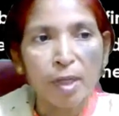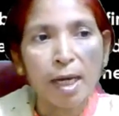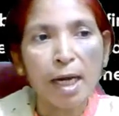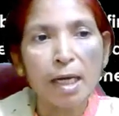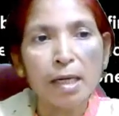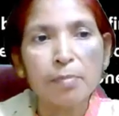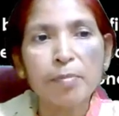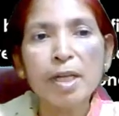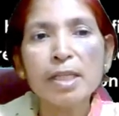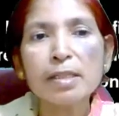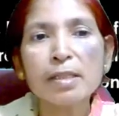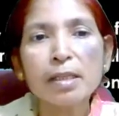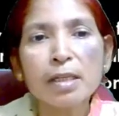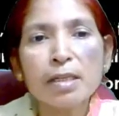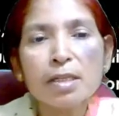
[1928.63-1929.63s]
At
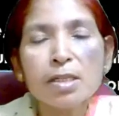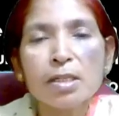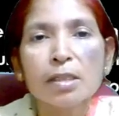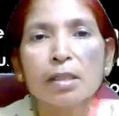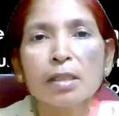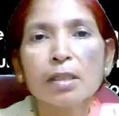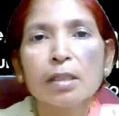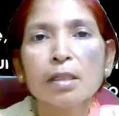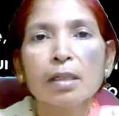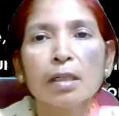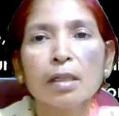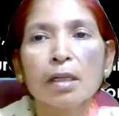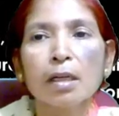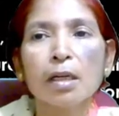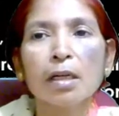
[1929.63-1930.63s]
present,
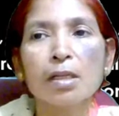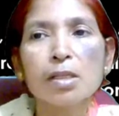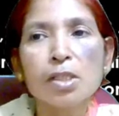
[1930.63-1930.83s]
a